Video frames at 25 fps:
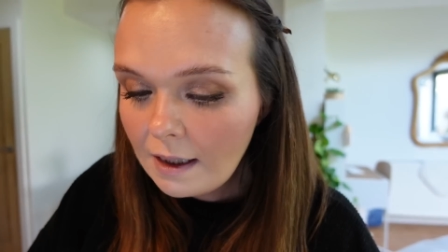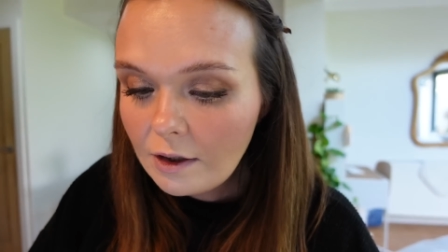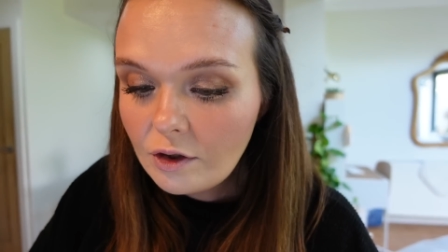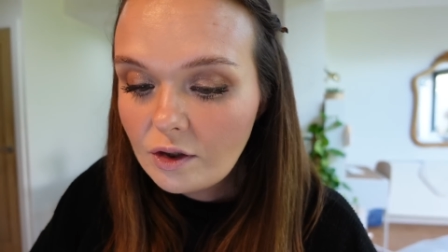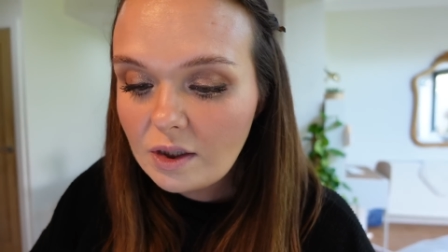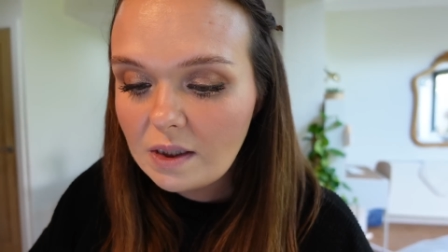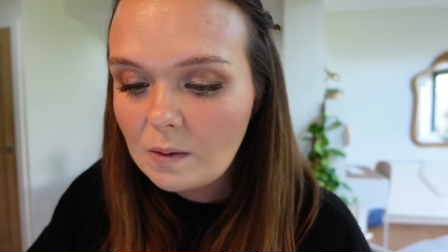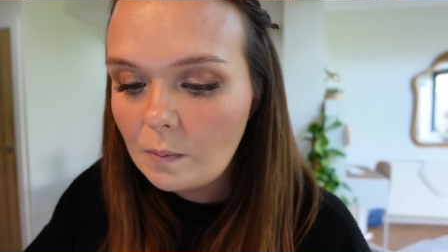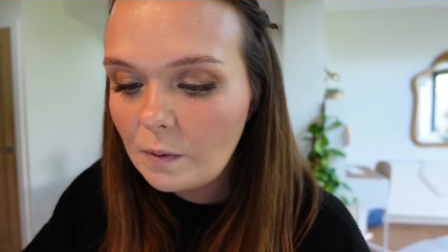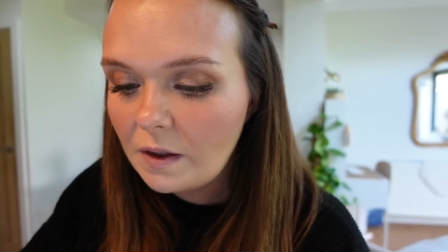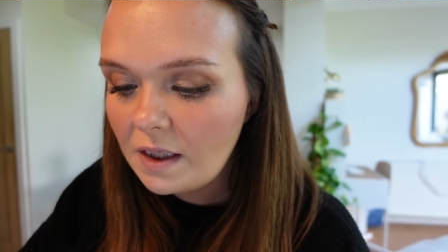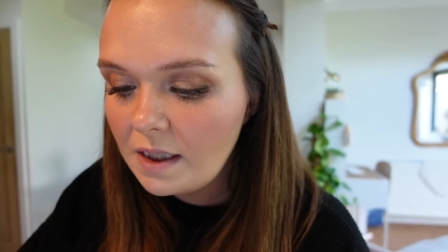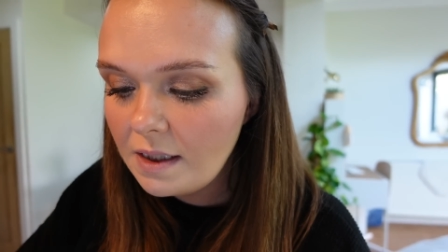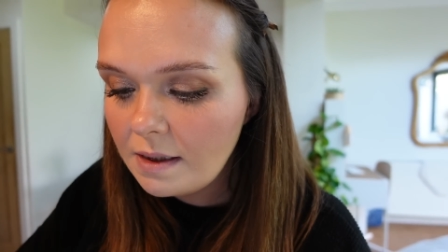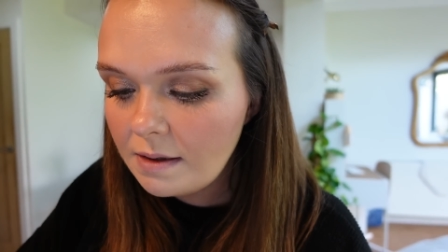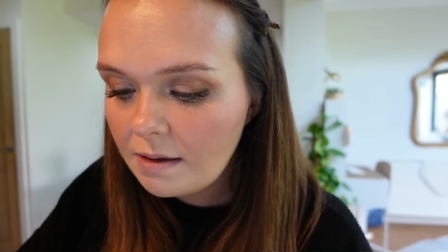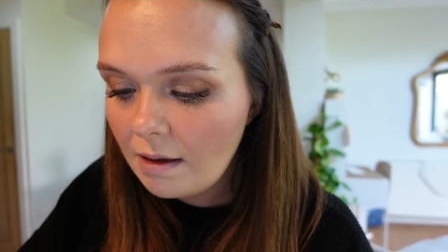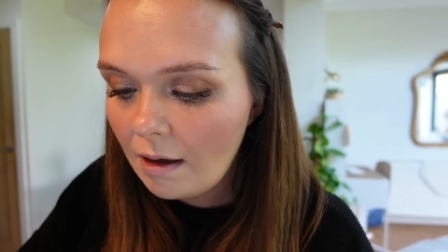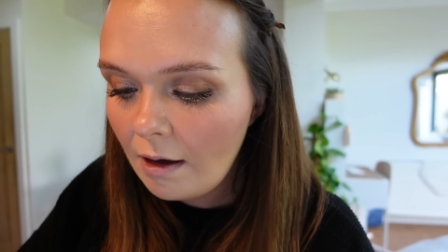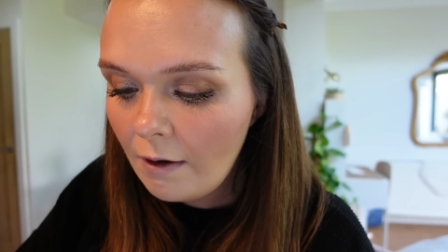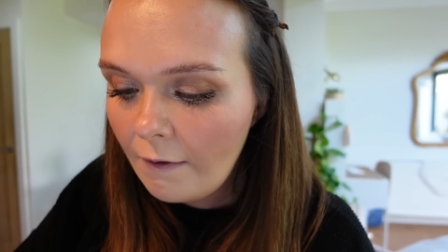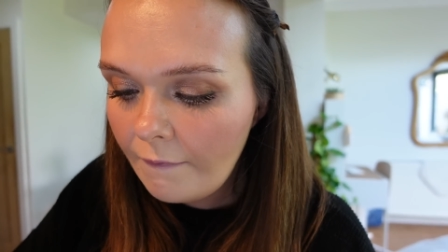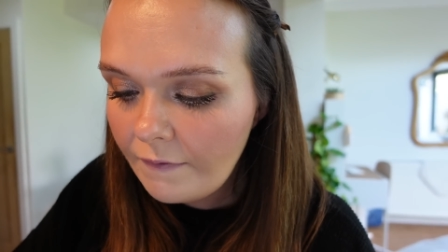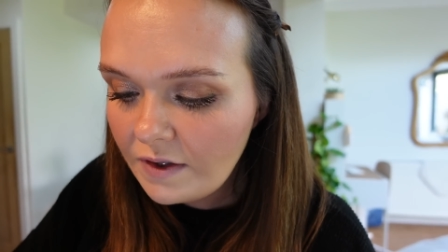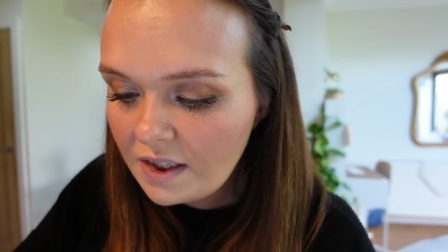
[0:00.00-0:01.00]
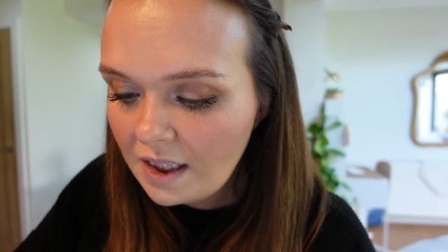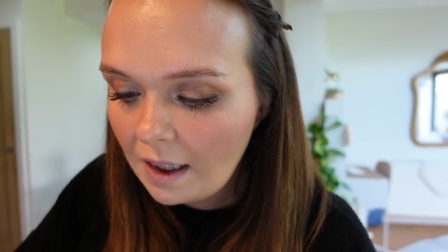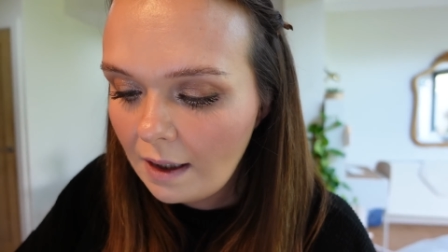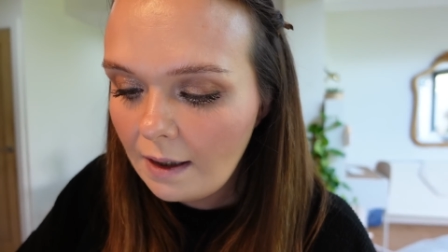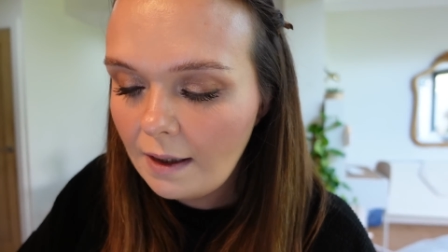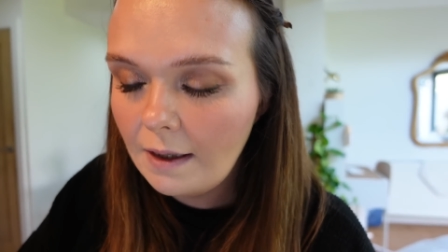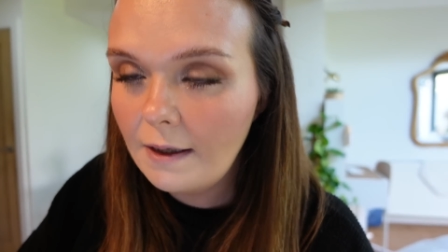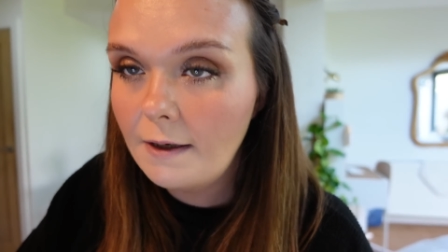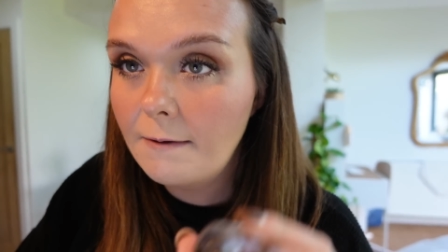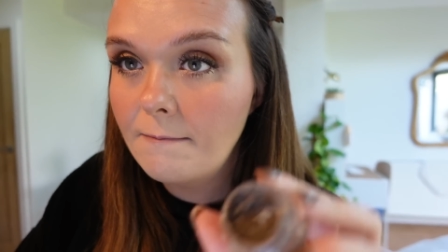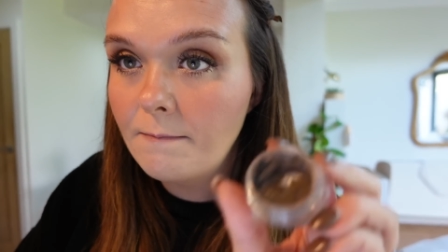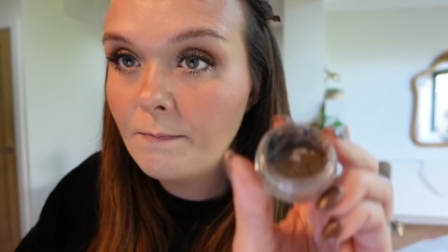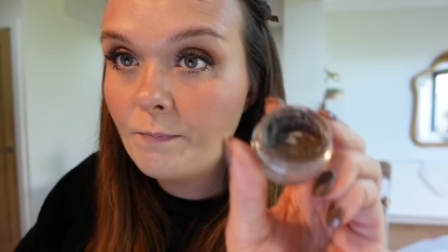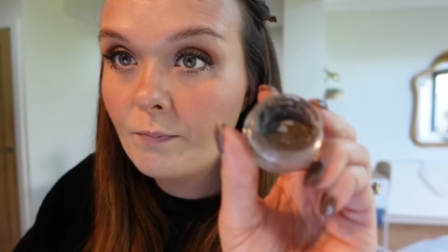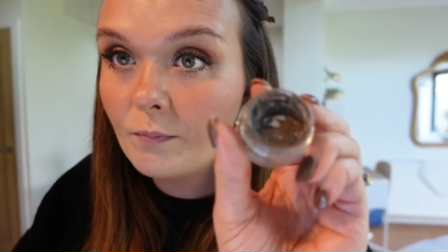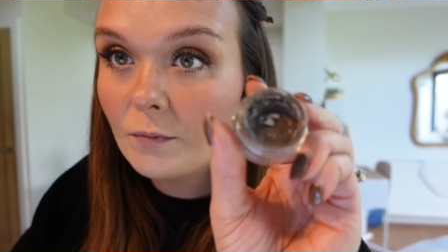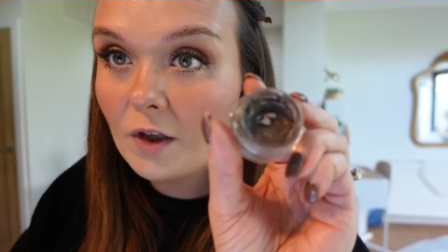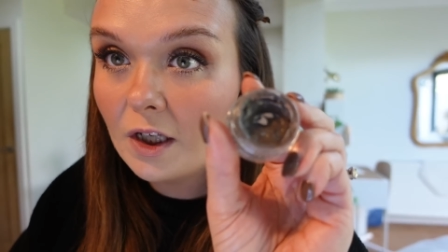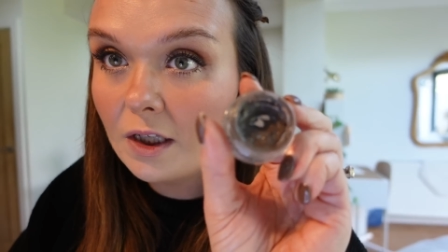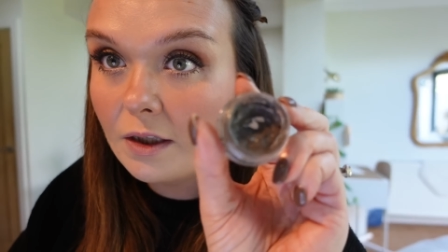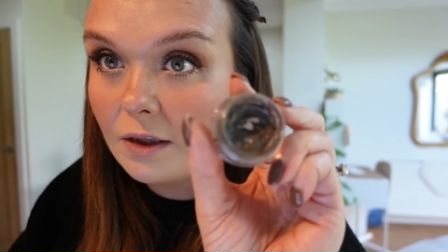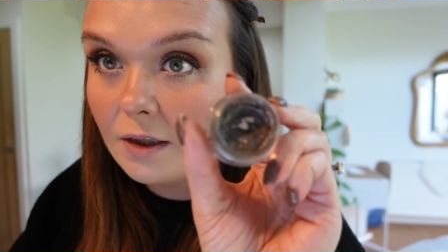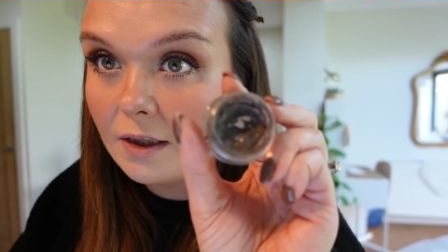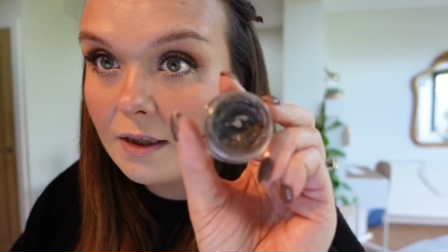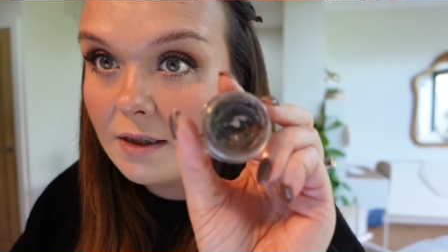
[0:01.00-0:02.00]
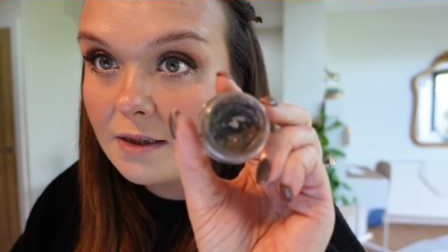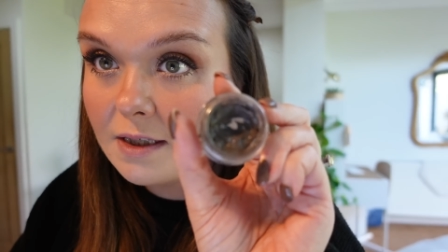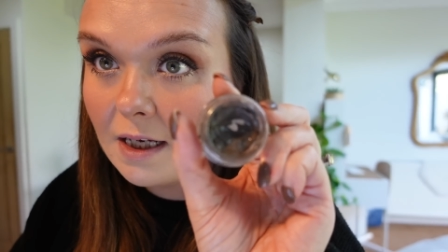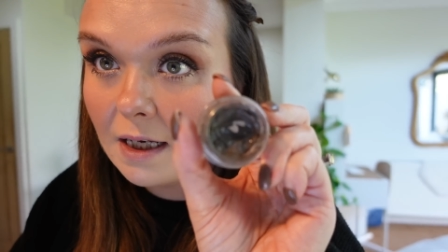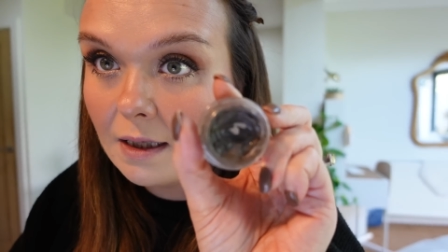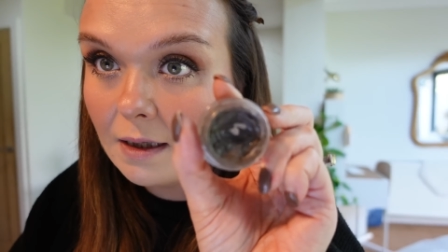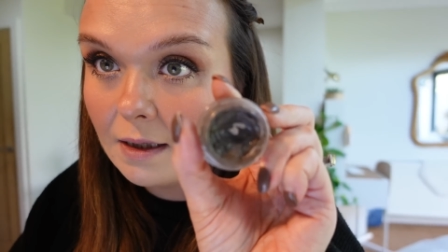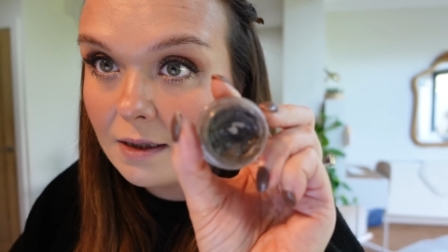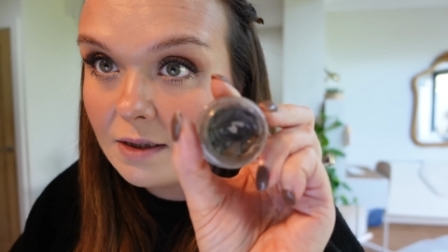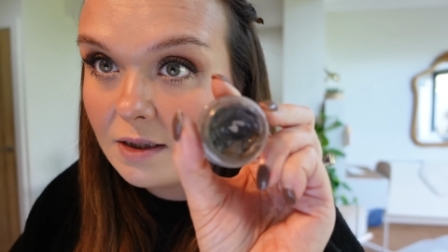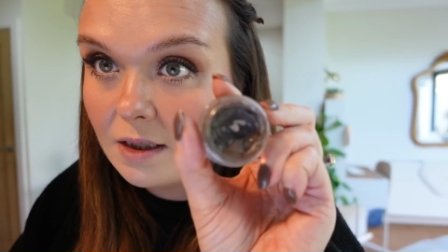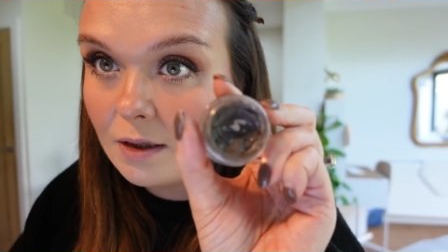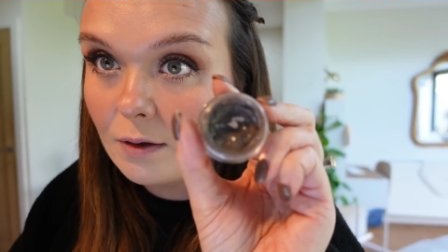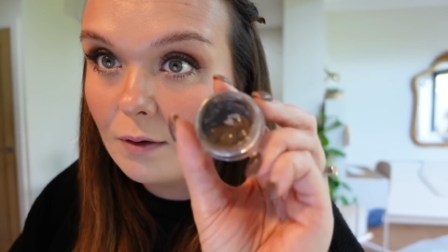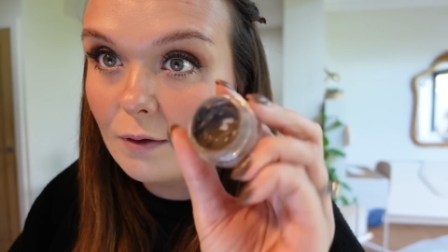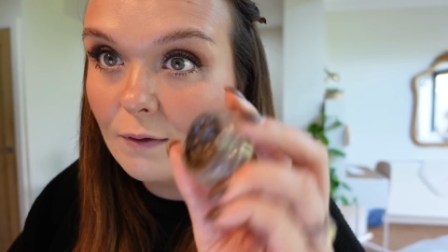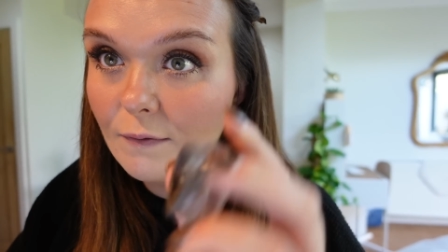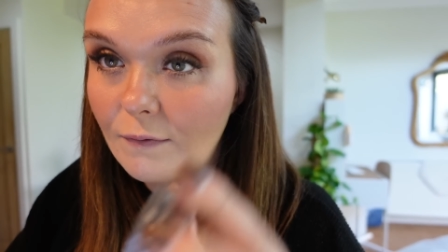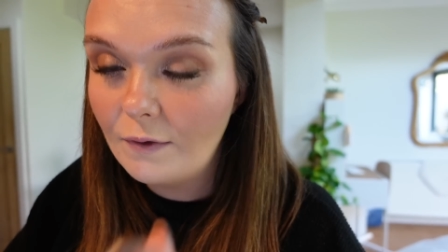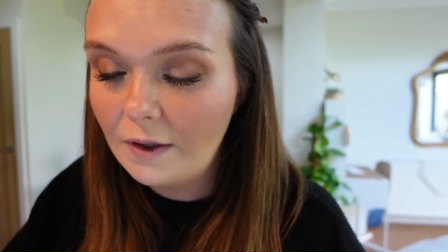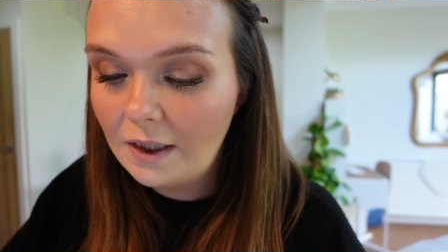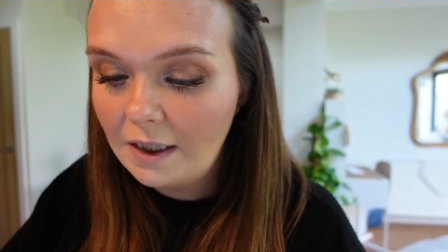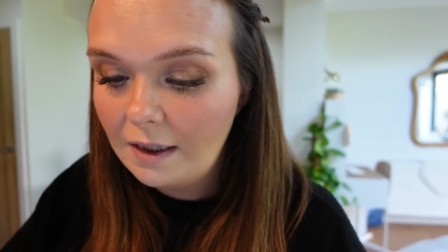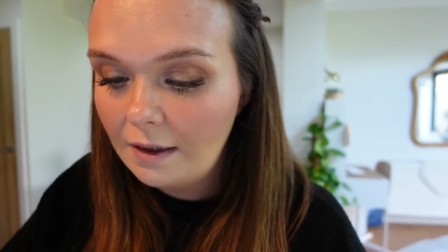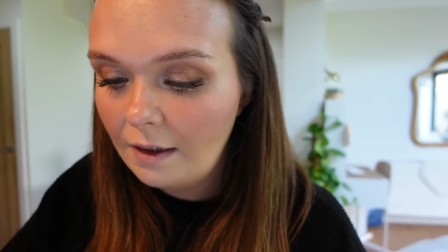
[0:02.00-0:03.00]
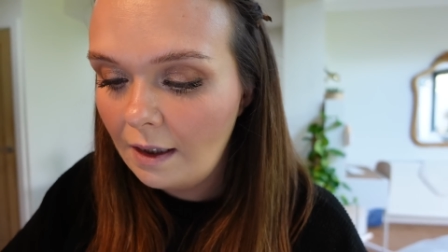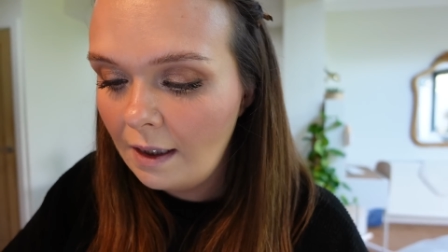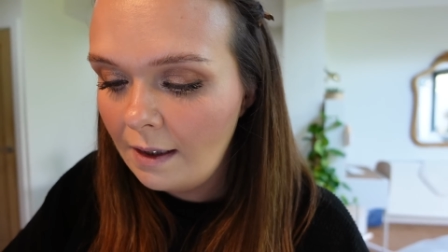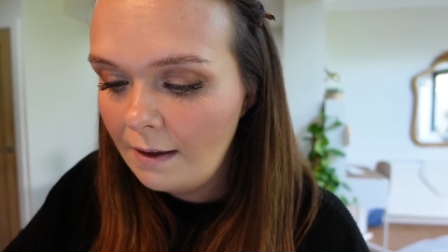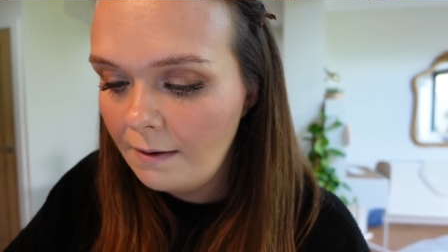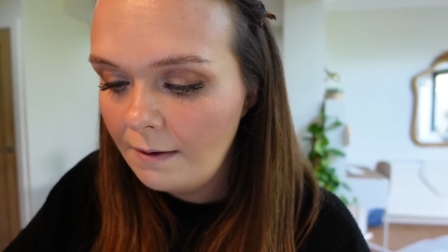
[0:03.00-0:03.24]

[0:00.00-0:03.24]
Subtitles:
just because over time, and you can tell I do love it,